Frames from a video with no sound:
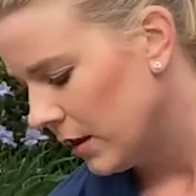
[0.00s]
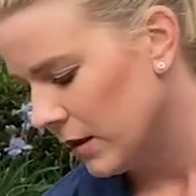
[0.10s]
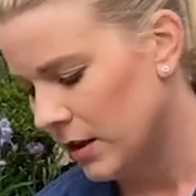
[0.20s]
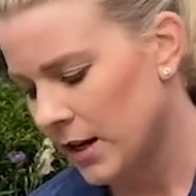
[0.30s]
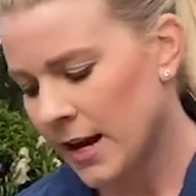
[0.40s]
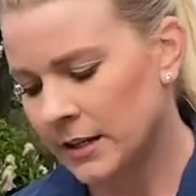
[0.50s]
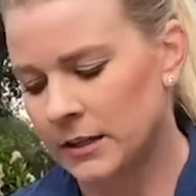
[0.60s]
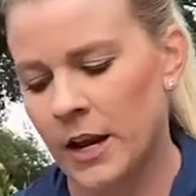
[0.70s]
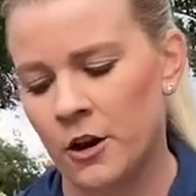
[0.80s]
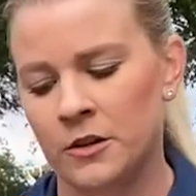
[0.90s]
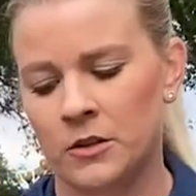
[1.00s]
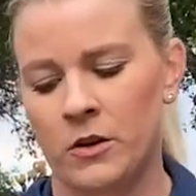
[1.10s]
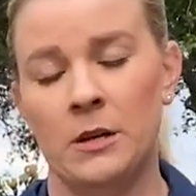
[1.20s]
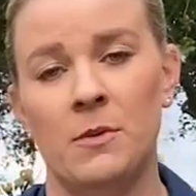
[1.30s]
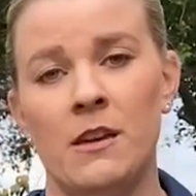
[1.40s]
The next layer is
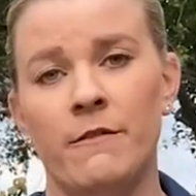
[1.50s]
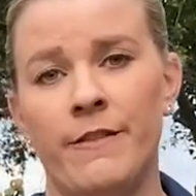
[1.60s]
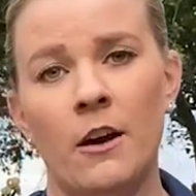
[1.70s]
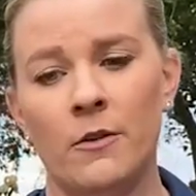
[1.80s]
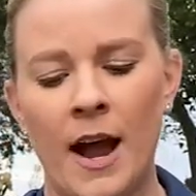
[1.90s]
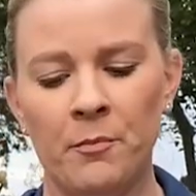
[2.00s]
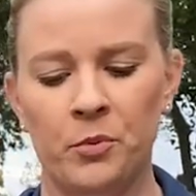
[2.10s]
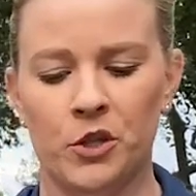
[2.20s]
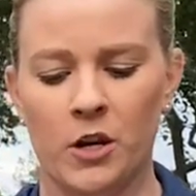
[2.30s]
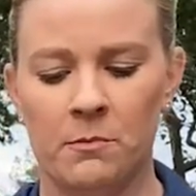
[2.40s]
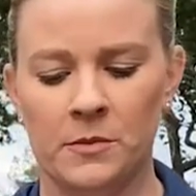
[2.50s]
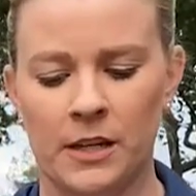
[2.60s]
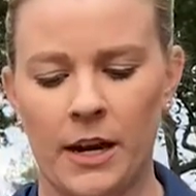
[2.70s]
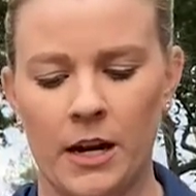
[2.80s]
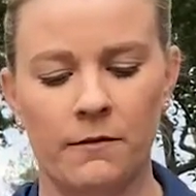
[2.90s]
going to be vet wrap, which comes in
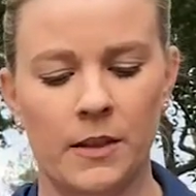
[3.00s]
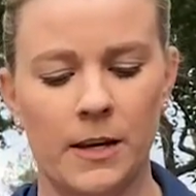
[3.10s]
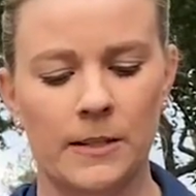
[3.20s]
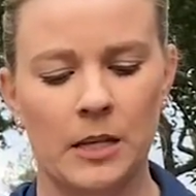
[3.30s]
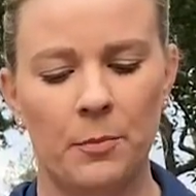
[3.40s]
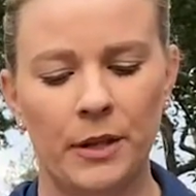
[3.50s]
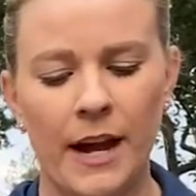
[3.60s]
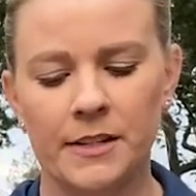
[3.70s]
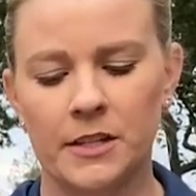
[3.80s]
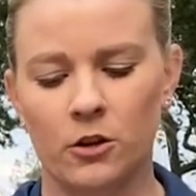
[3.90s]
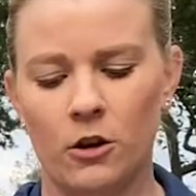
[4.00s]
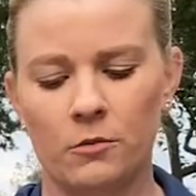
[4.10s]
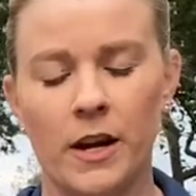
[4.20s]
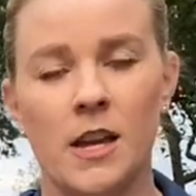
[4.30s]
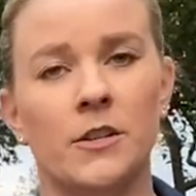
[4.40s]
kind of this plastic already.